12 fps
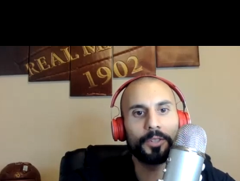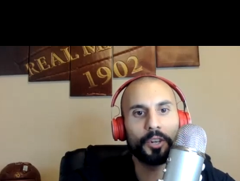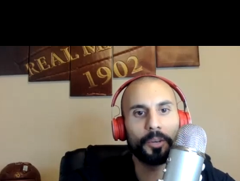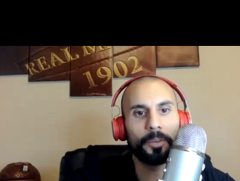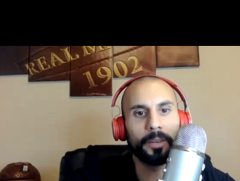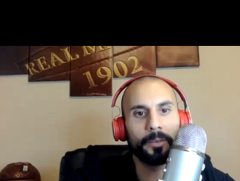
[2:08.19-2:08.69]

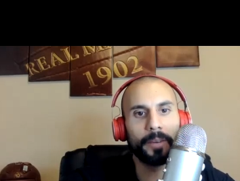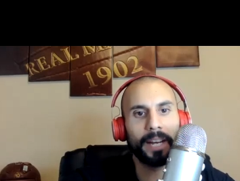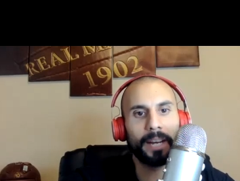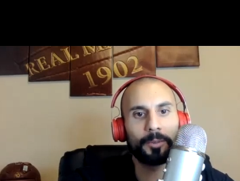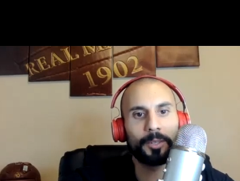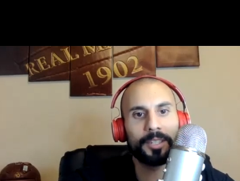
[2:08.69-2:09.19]
German
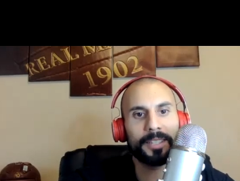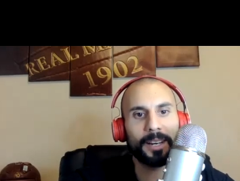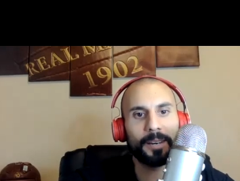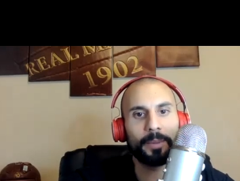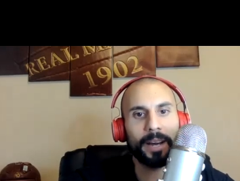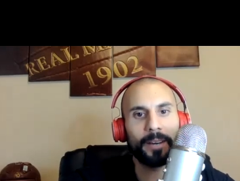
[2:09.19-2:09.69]
Real Madrid
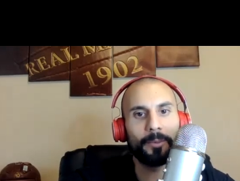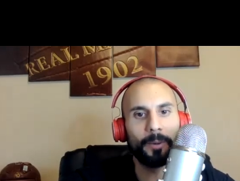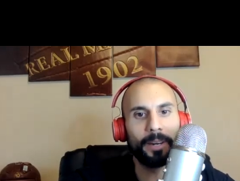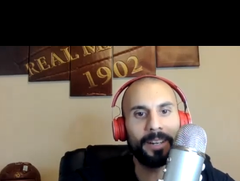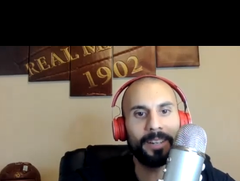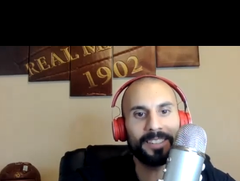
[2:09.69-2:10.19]
center back
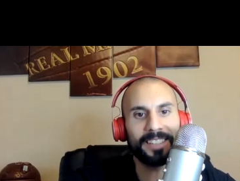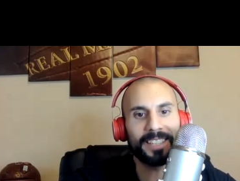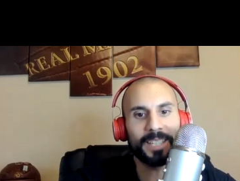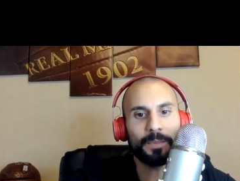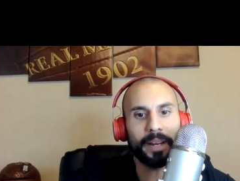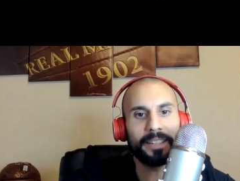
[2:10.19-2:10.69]
1-0
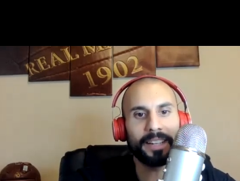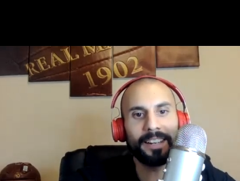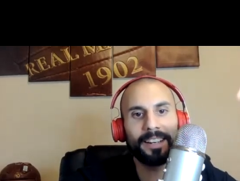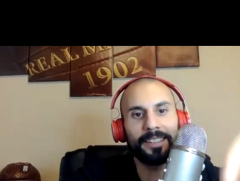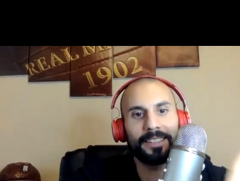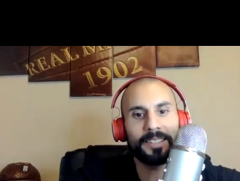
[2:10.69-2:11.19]
against Spain,
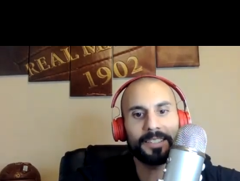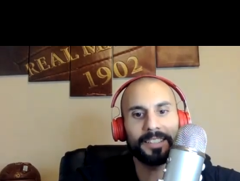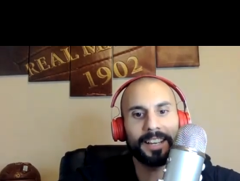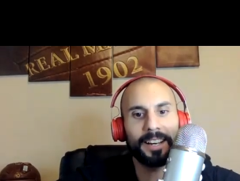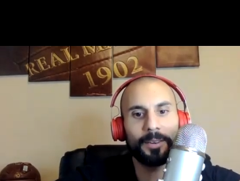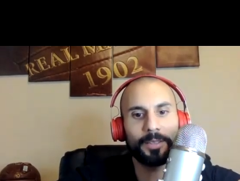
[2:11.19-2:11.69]
then got
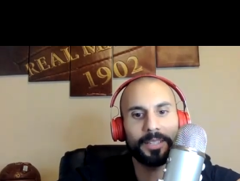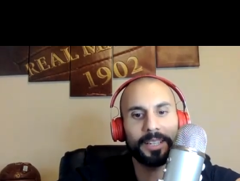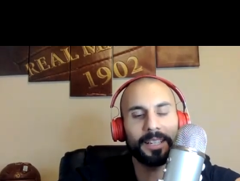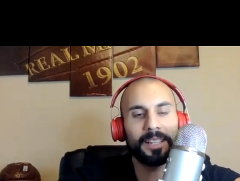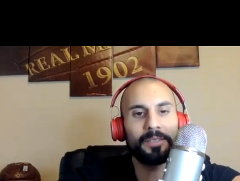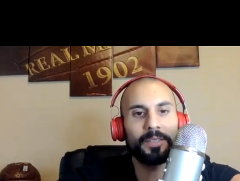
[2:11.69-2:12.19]
disallowed. I was
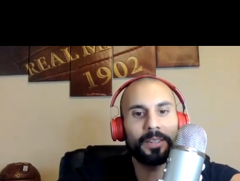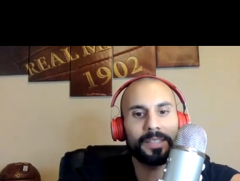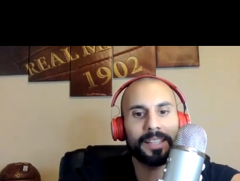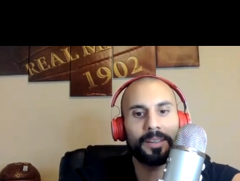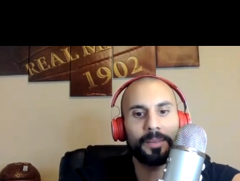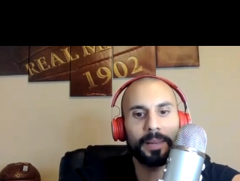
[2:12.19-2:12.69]
thinking of you. I
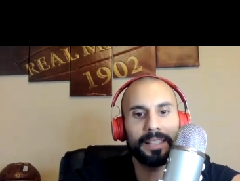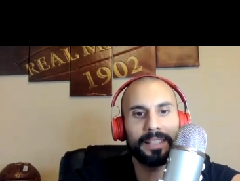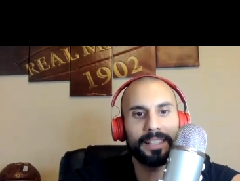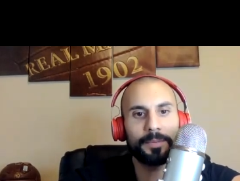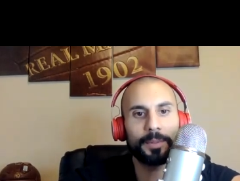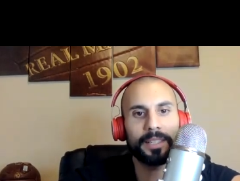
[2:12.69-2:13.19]
was like, oh man,
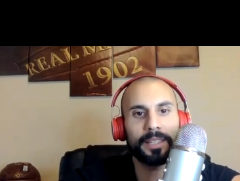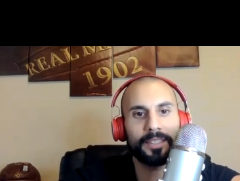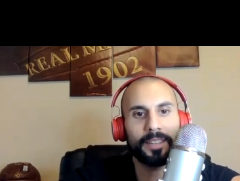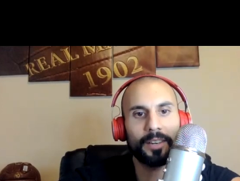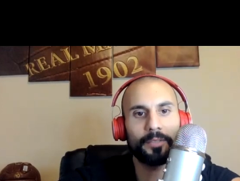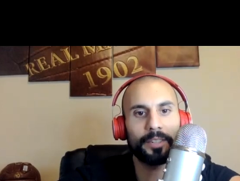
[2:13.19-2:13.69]
this must
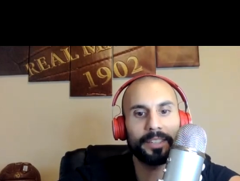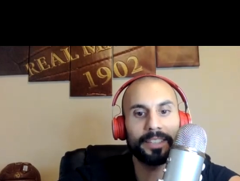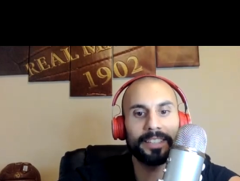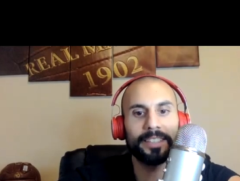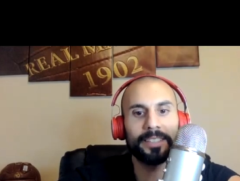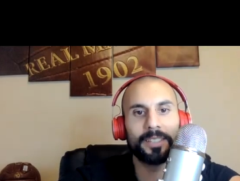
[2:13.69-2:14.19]
suck for
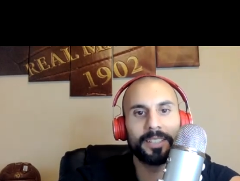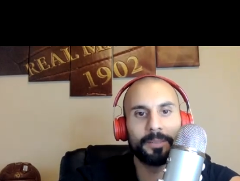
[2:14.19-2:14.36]
Diego.